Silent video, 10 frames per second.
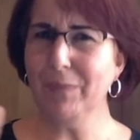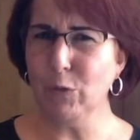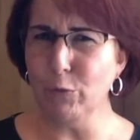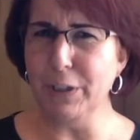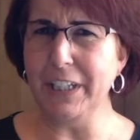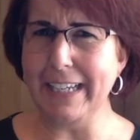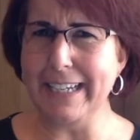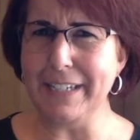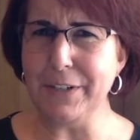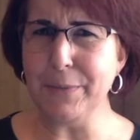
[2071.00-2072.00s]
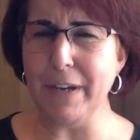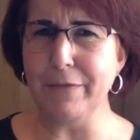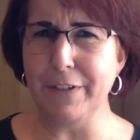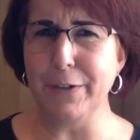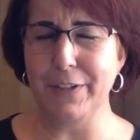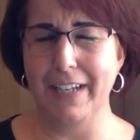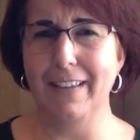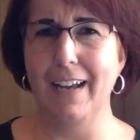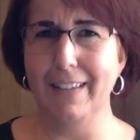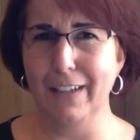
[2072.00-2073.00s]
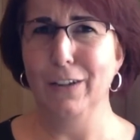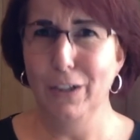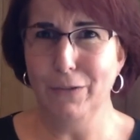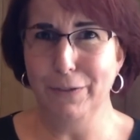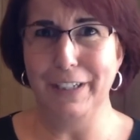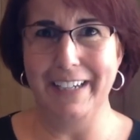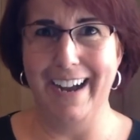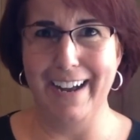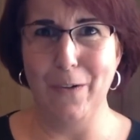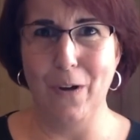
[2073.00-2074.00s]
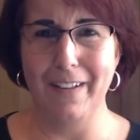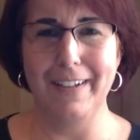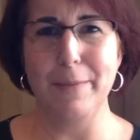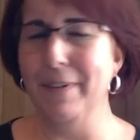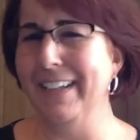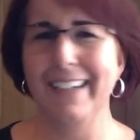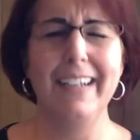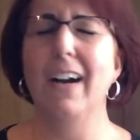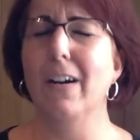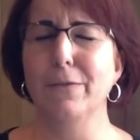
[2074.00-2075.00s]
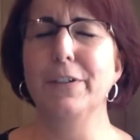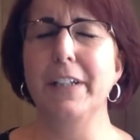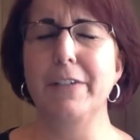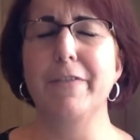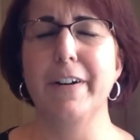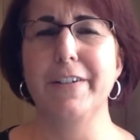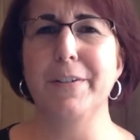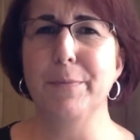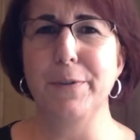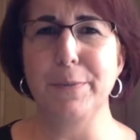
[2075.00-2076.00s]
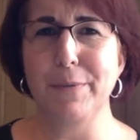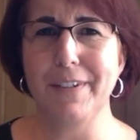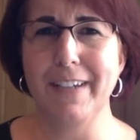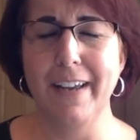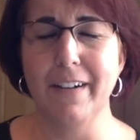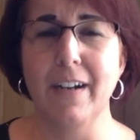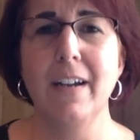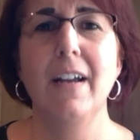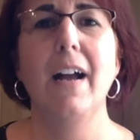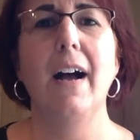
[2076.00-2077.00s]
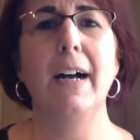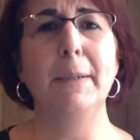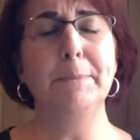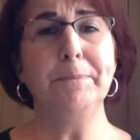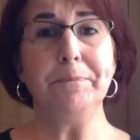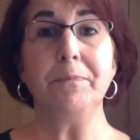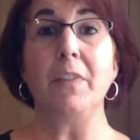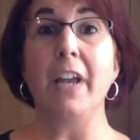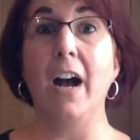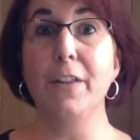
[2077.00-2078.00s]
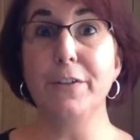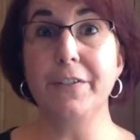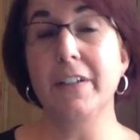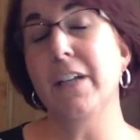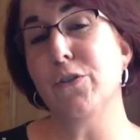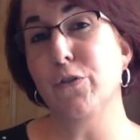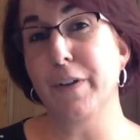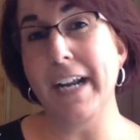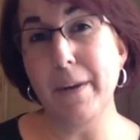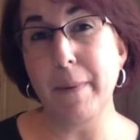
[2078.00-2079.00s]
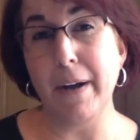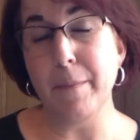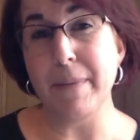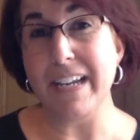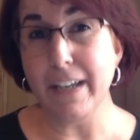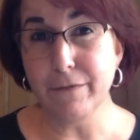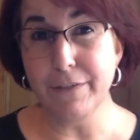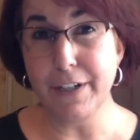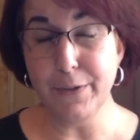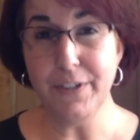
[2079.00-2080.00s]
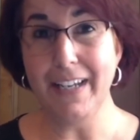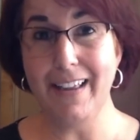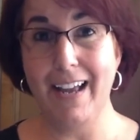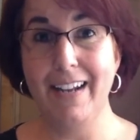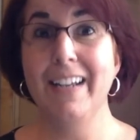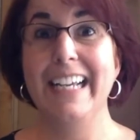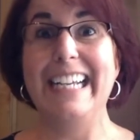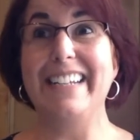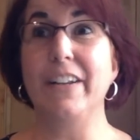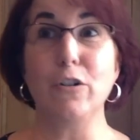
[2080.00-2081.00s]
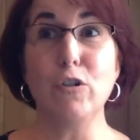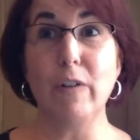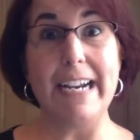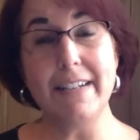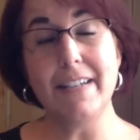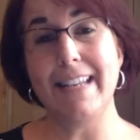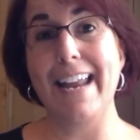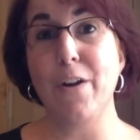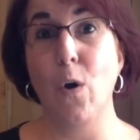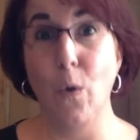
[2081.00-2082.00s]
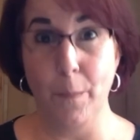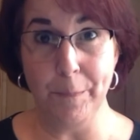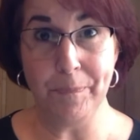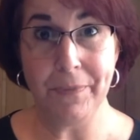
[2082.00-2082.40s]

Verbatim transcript: really easy to make videos like that that look really high quality but are really very simple to put together. Um, the other thing that's great about making videos like that is they're great to send home.